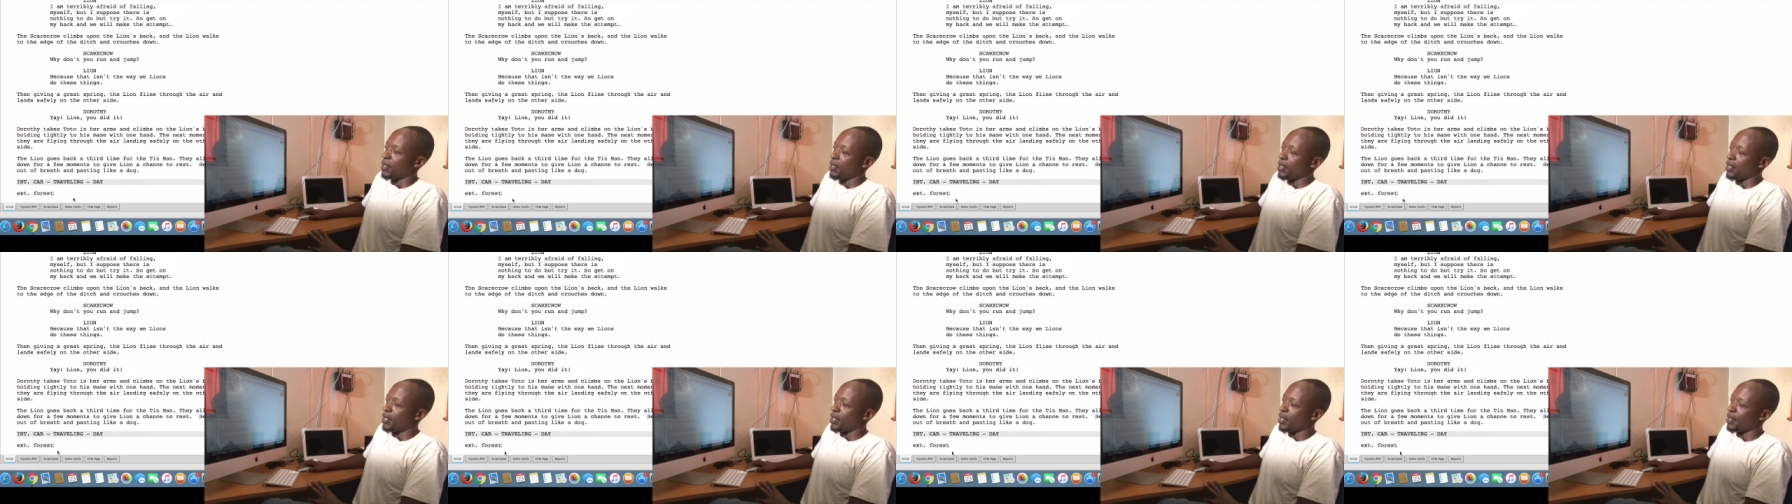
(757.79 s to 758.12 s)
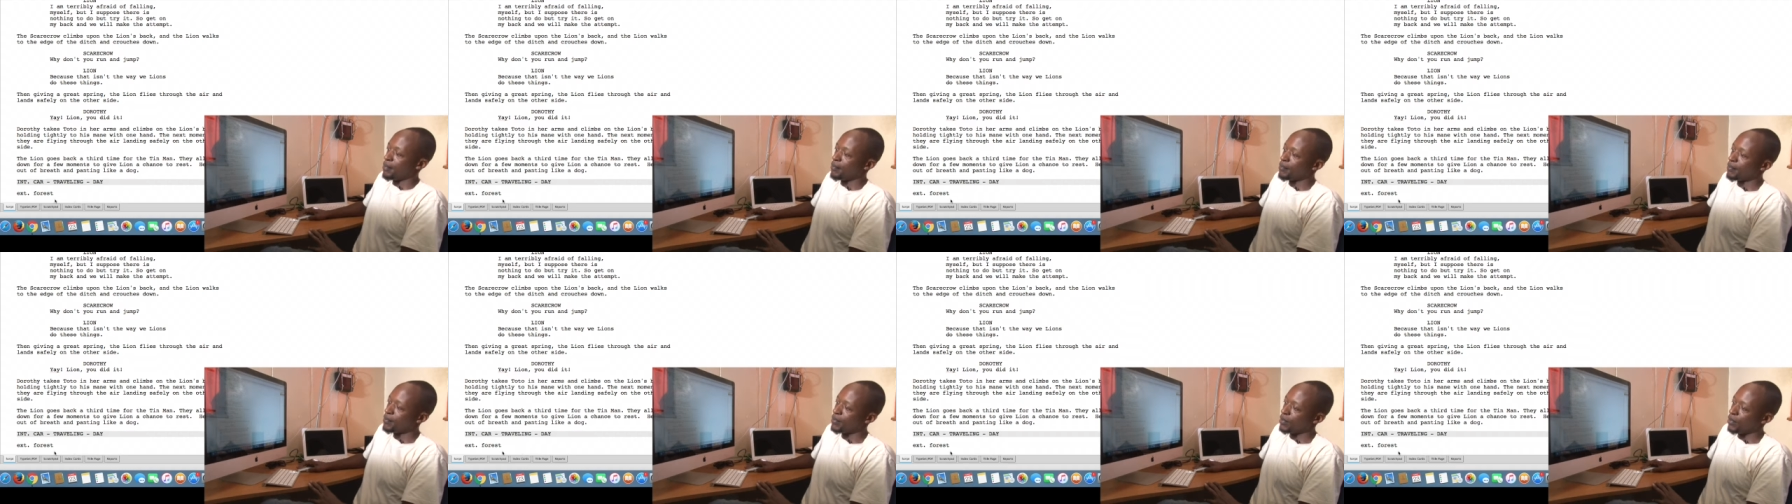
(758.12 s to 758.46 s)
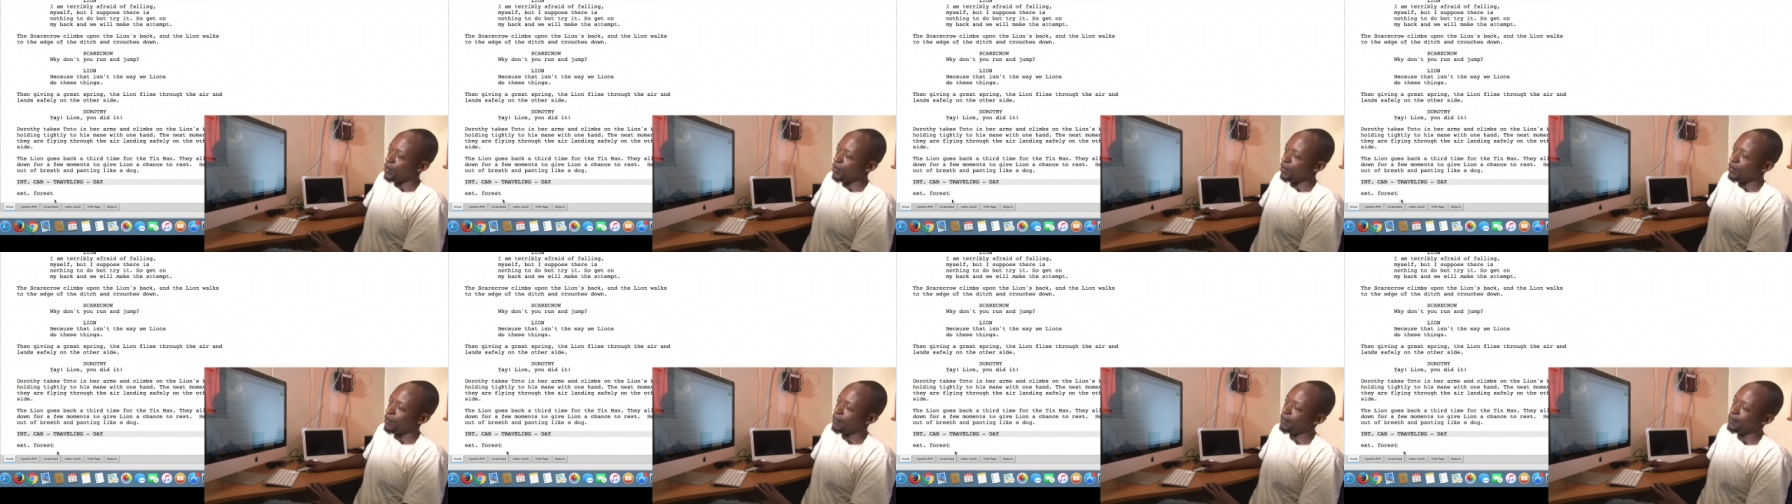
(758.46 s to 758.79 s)
Yeah,
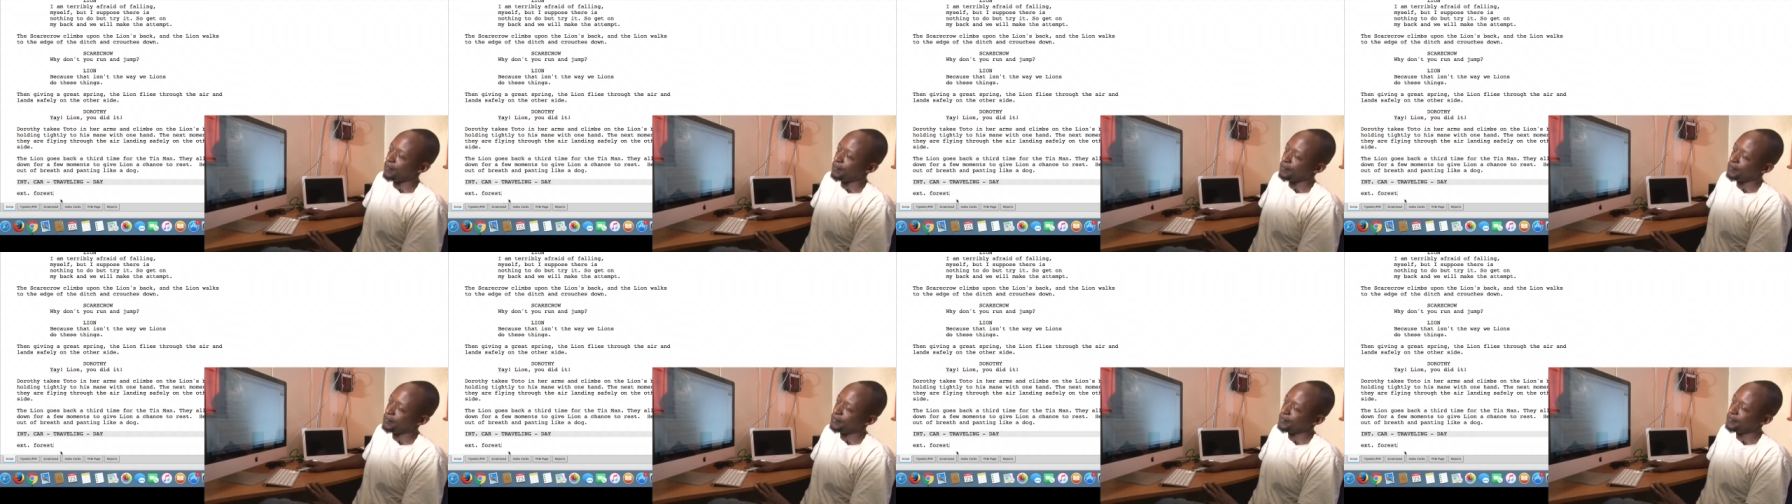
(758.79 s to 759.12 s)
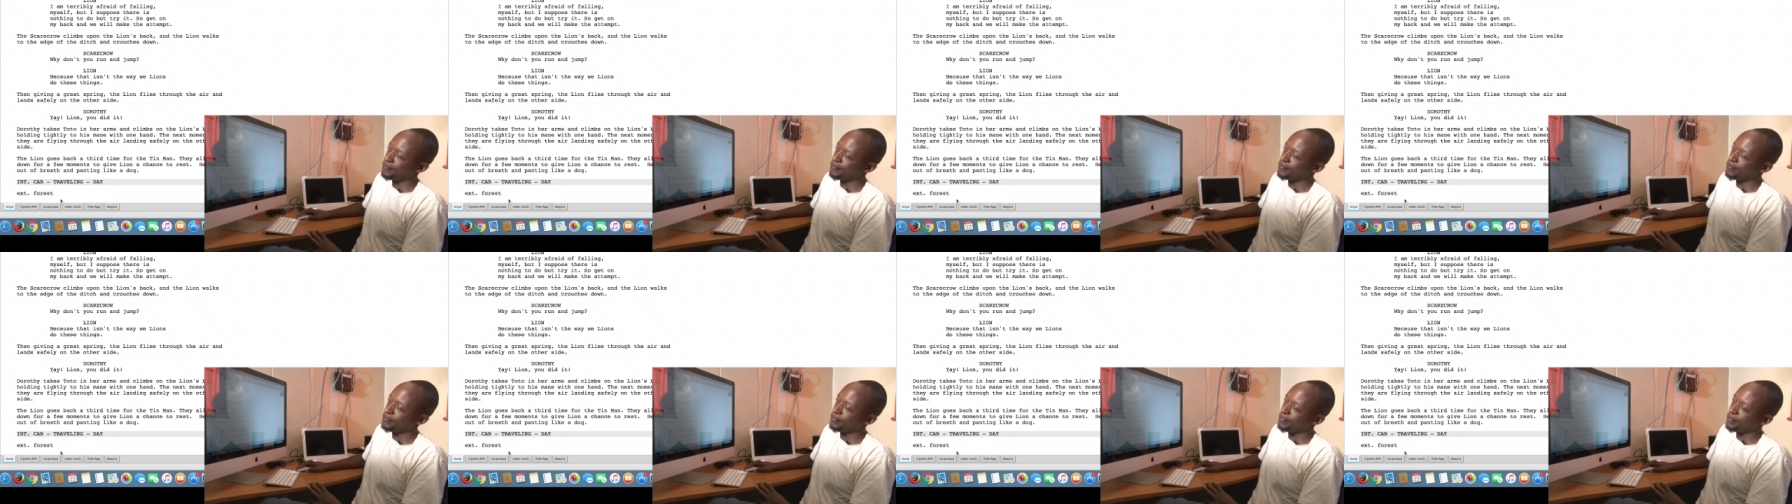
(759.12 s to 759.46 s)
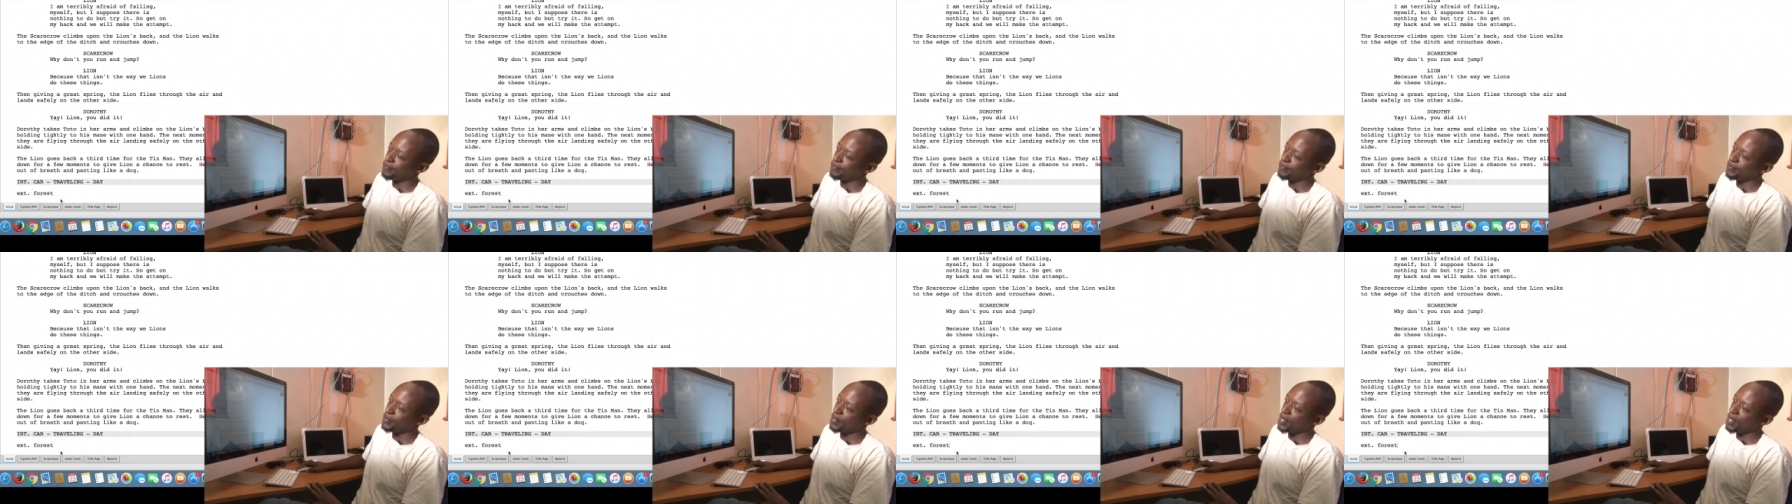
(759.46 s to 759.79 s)
so
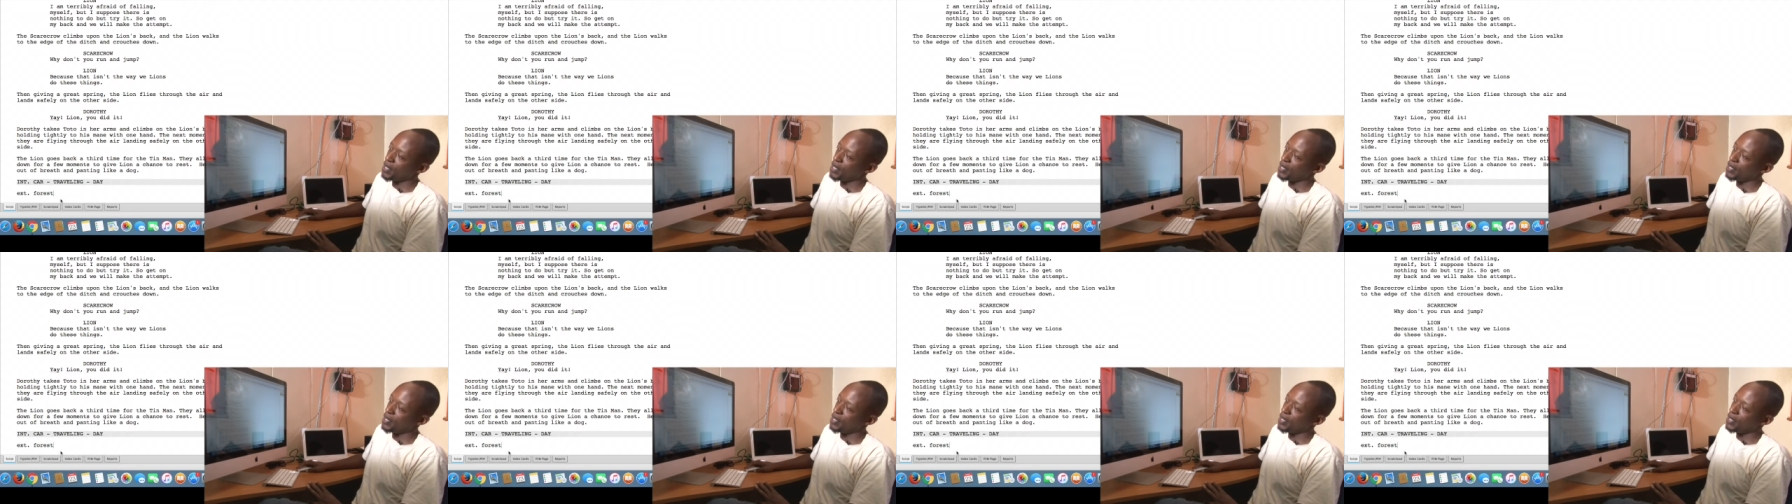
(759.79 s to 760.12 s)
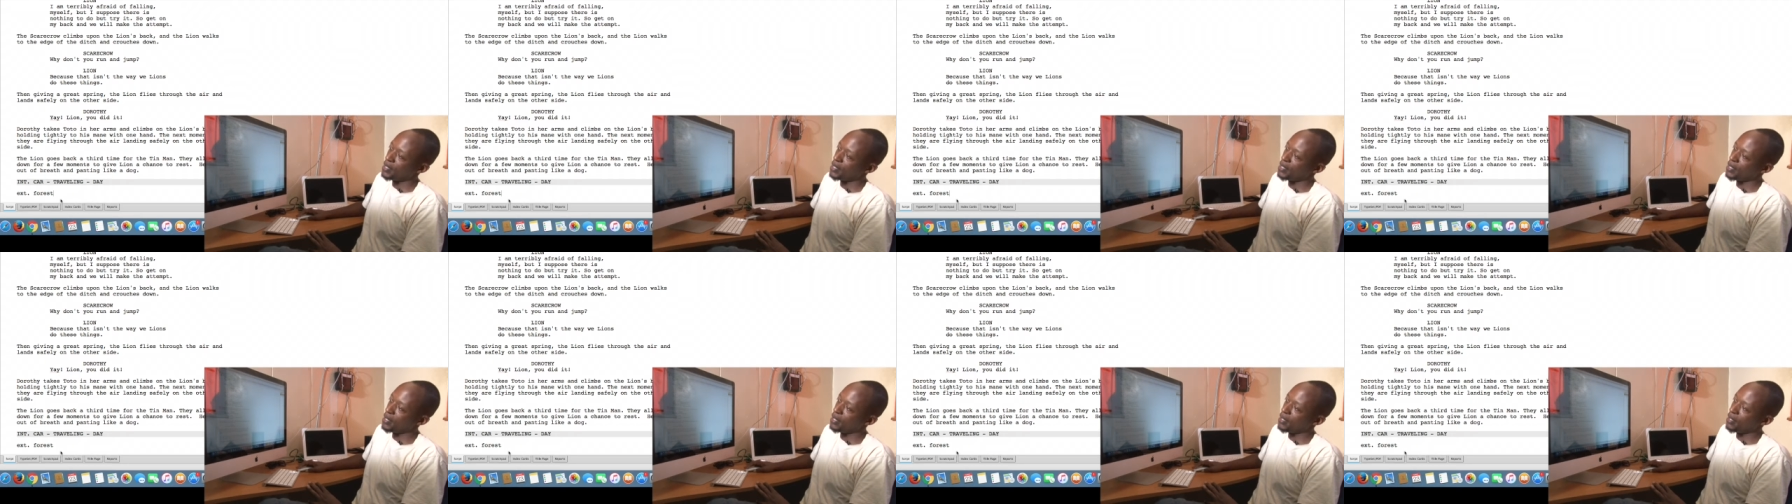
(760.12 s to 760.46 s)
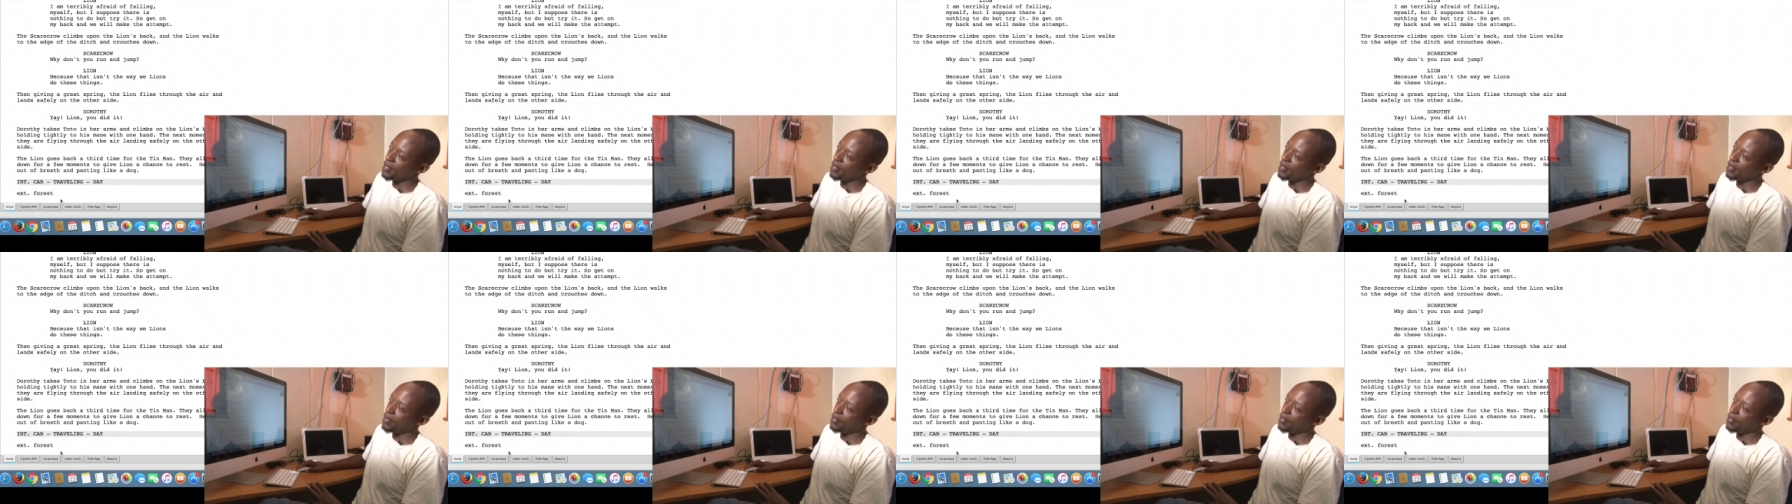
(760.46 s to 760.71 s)
that is it.